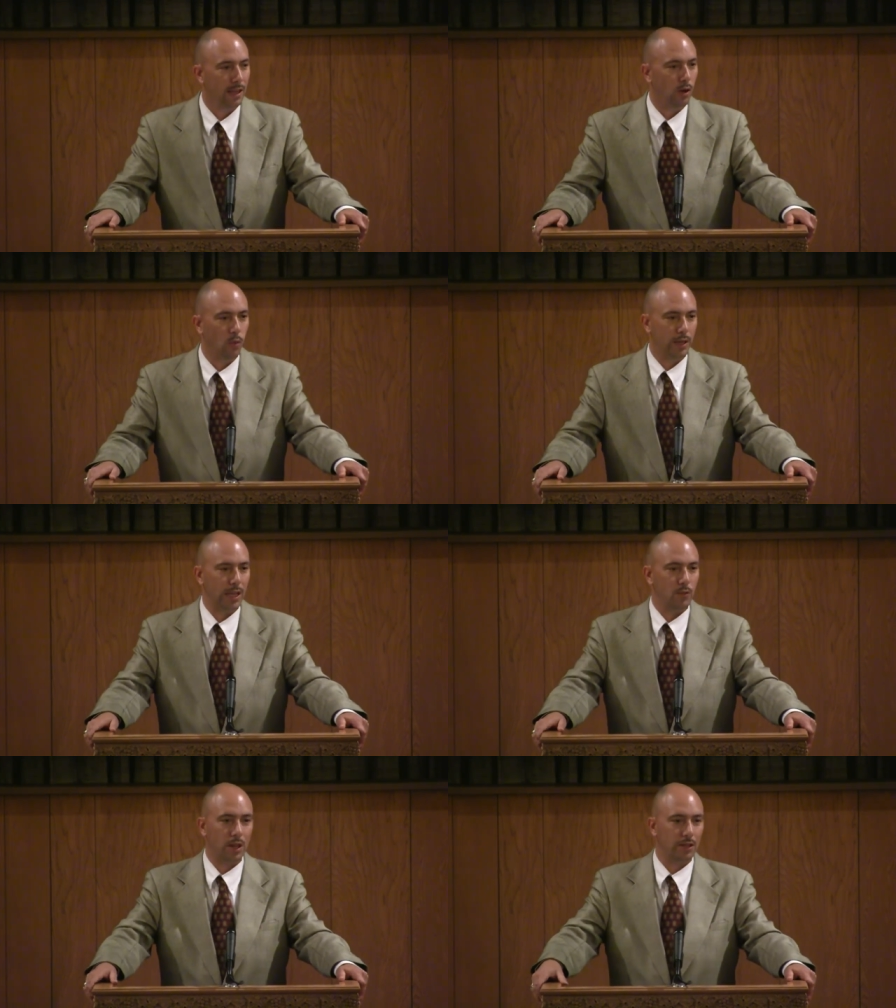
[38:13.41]
oh, we
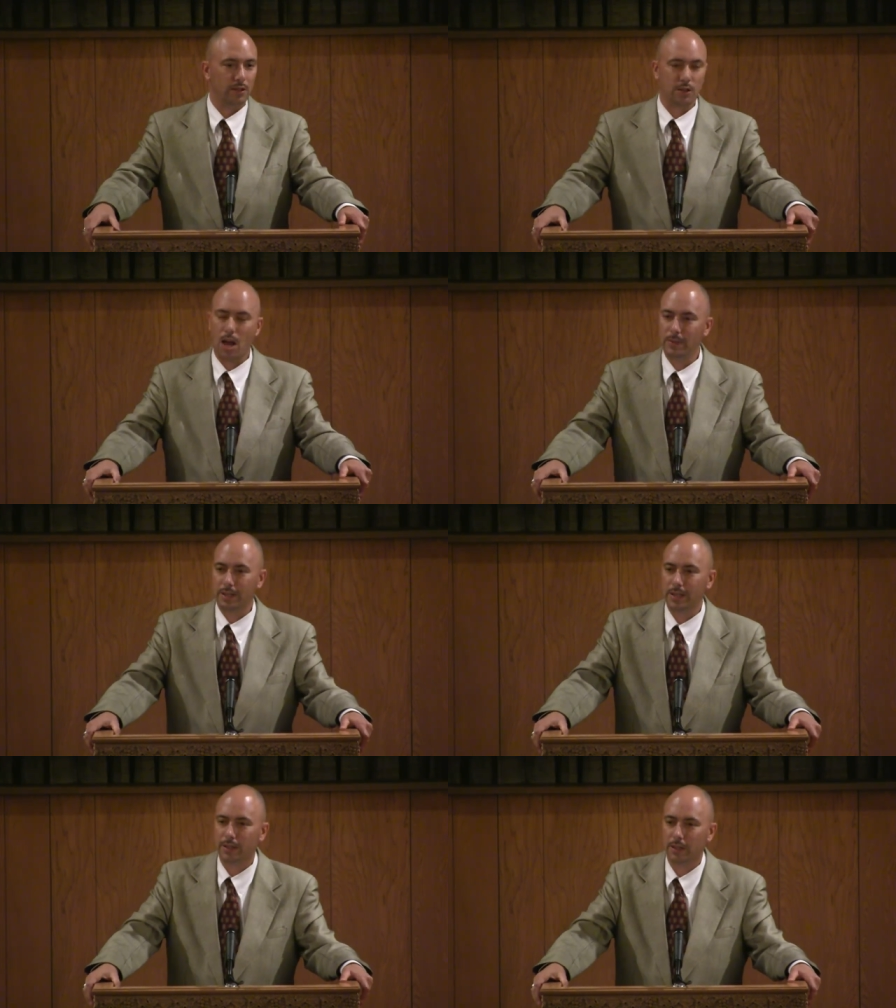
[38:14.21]
can't wait till the zombies
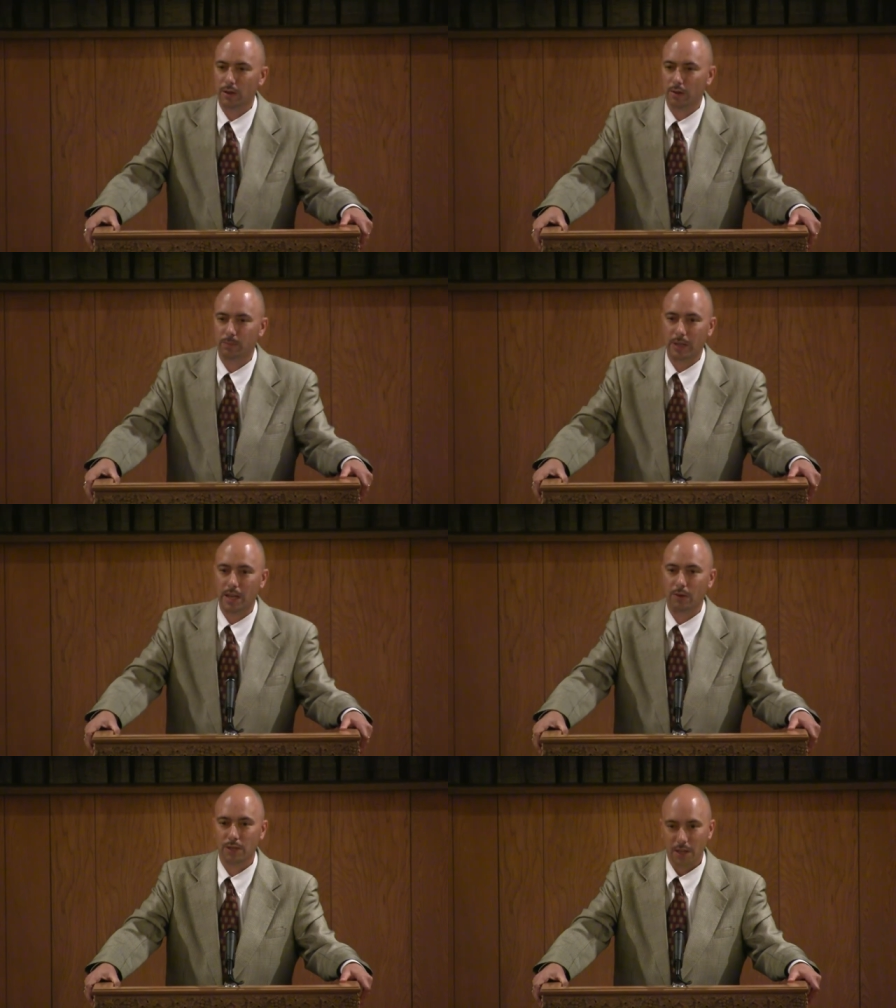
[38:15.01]
hit the earth
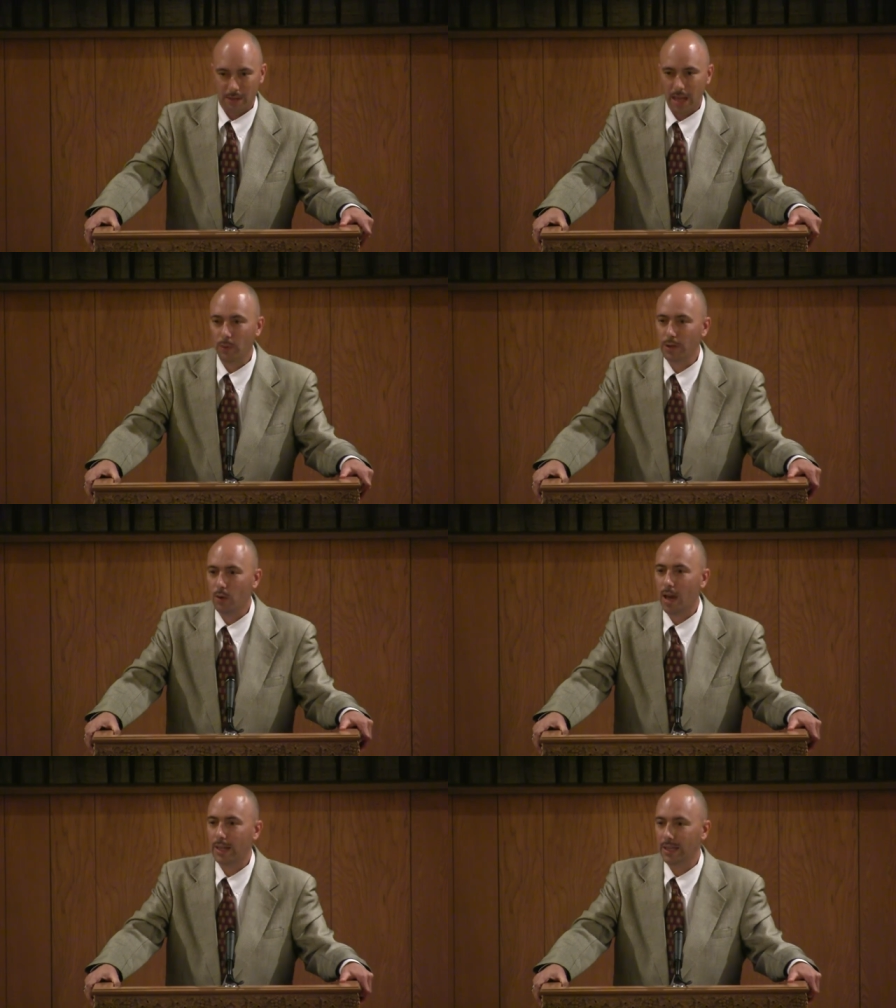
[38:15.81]
because now we know
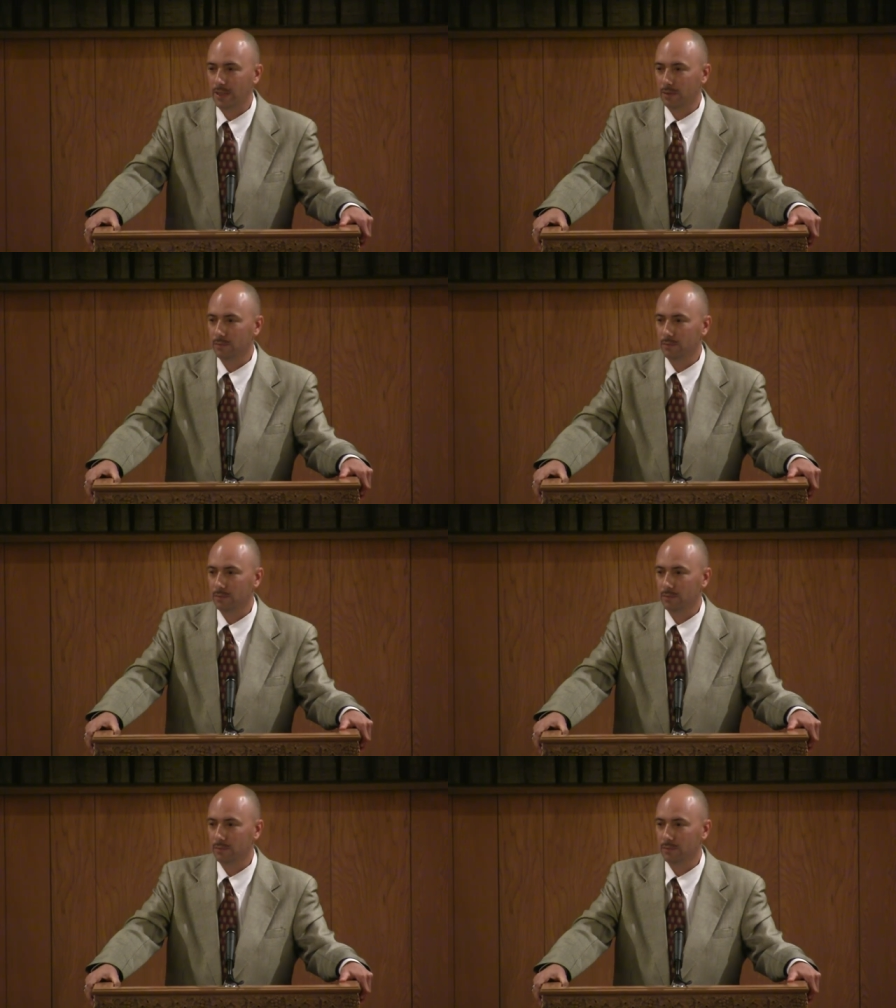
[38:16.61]
how to get them.